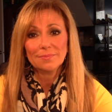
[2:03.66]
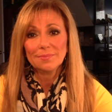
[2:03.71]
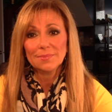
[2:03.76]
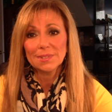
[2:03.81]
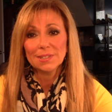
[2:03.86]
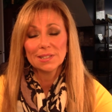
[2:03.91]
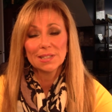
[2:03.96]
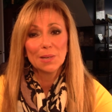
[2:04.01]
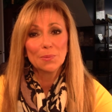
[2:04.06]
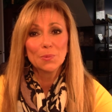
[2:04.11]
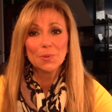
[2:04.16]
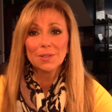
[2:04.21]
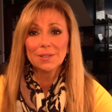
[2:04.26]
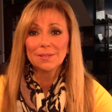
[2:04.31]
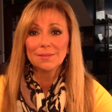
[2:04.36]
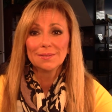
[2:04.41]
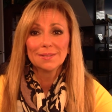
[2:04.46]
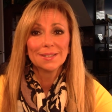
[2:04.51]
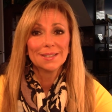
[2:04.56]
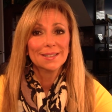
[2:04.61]

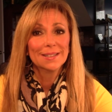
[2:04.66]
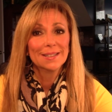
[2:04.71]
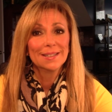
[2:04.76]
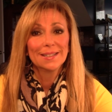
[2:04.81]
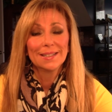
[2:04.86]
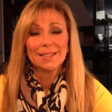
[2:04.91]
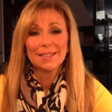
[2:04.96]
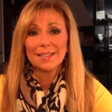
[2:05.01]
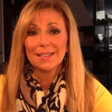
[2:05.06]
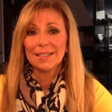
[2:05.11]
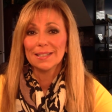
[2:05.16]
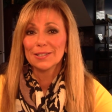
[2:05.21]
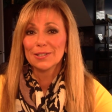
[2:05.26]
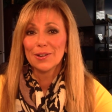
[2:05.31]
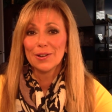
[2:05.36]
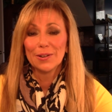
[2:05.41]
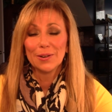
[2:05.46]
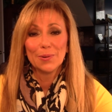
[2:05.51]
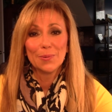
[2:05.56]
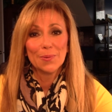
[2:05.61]
someone is
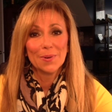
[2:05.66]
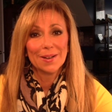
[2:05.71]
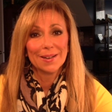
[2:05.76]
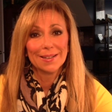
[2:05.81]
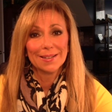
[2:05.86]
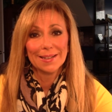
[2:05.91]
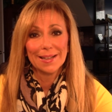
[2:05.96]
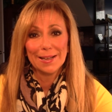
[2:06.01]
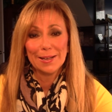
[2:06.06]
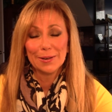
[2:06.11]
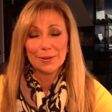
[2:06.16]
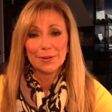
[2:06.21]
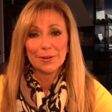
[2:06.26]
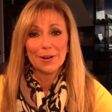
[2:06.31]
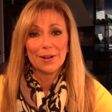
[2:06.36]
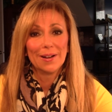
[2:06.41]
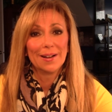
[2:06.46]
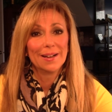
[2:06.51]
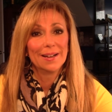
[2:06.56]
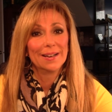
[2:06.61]
going to want it later
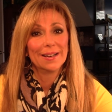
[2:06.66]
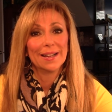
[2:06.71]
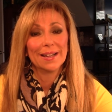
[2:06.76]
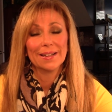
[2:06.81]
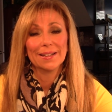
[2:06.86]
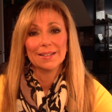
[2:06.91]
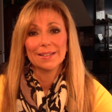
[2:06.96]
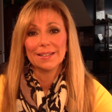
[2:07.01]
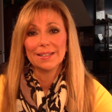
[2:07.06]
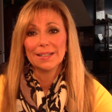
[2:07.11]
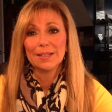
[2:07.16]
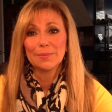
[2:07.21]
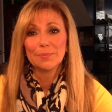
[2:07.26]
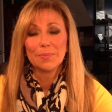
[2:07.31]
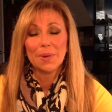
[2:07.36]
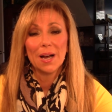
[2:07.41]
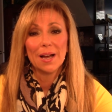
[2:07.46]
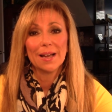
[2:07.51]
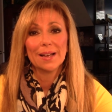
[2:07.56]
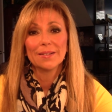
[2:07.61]
on and they didn't buy